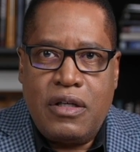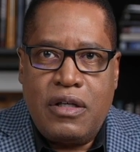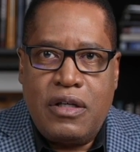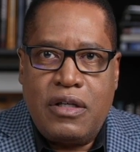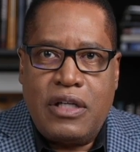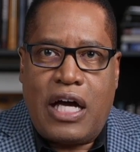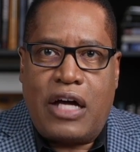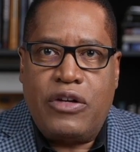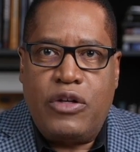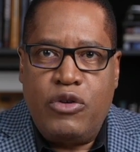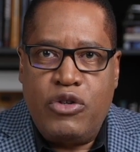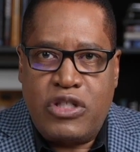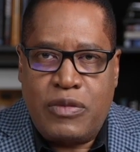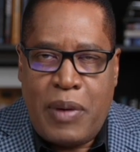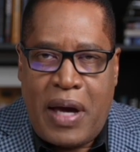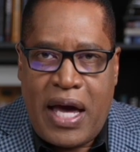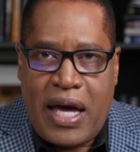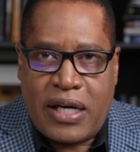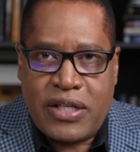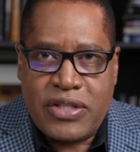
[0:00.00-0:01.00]
not
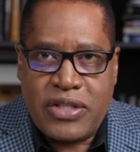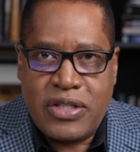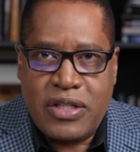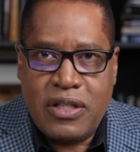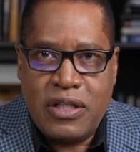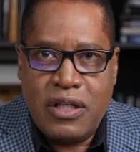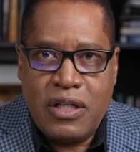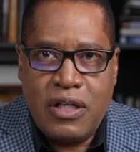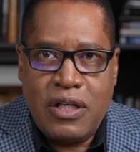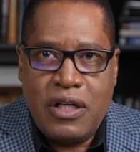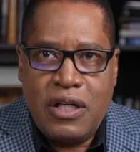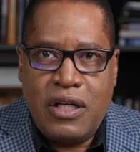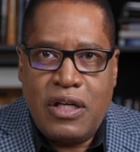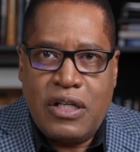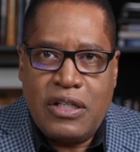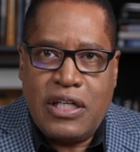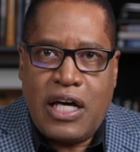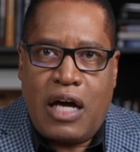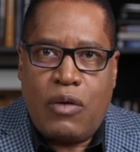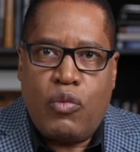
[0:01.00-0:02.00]
Newsmax,
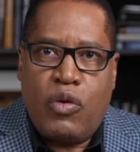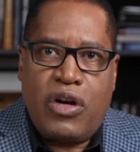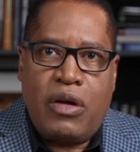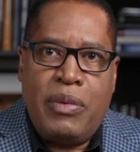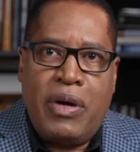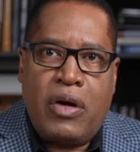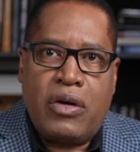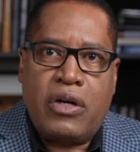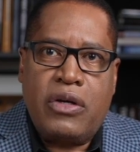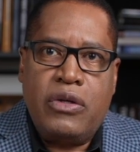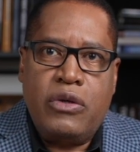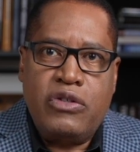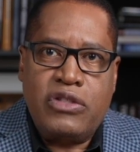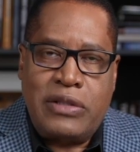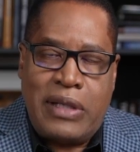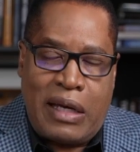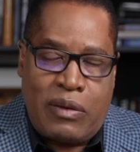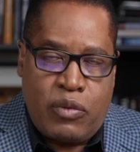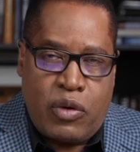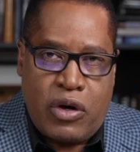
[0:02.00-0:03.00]
not One America News
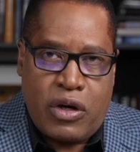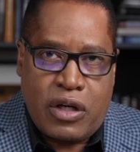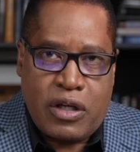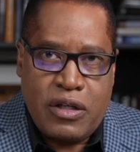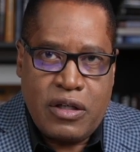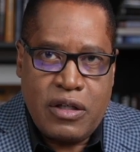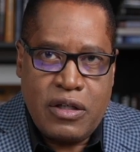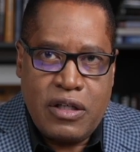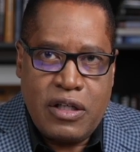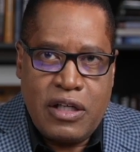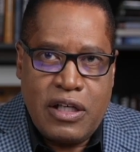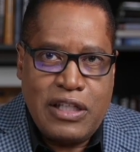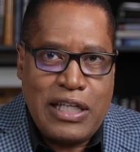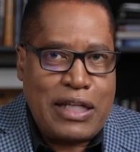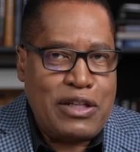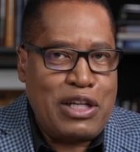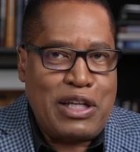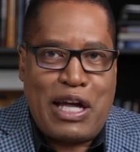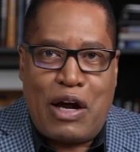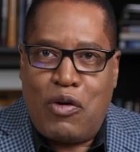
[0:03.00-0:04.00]
Network, not
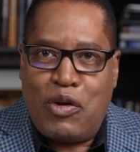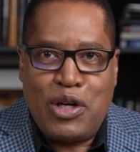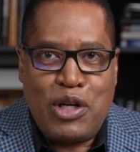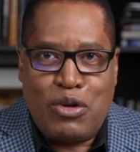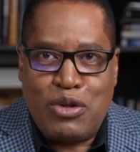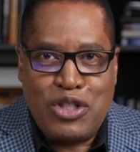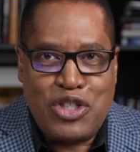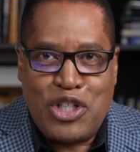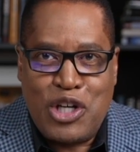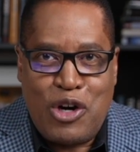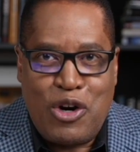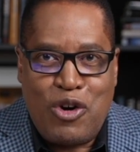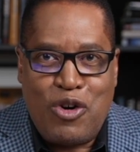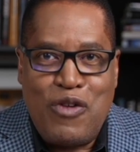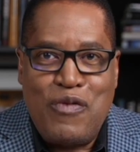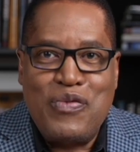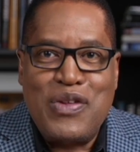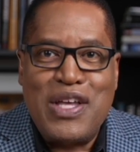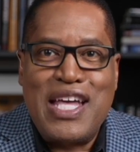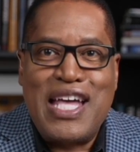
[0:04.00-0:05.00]
the Larry Elder Show,
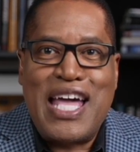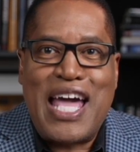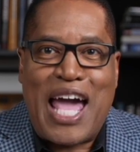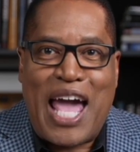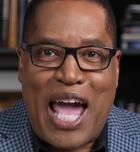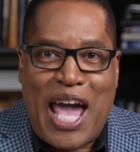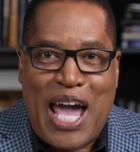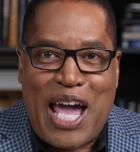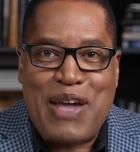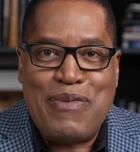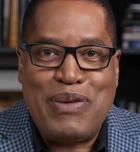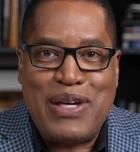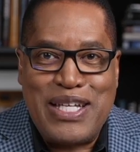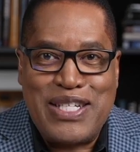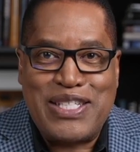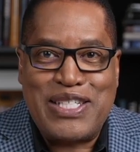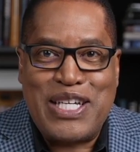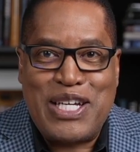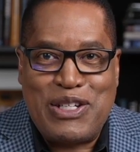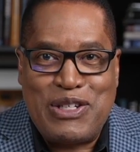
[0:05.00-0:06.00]

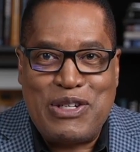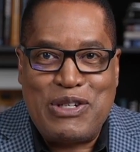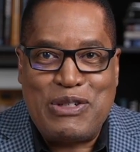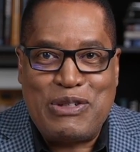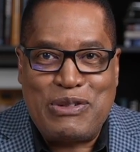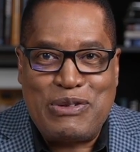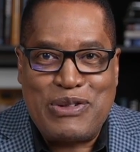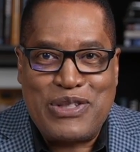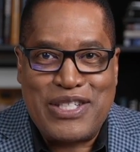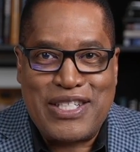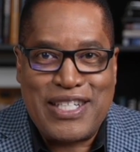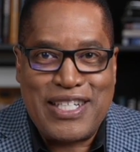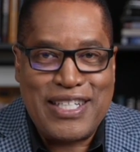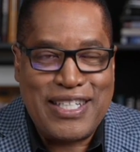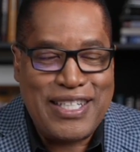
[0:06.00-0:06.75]
ABC News.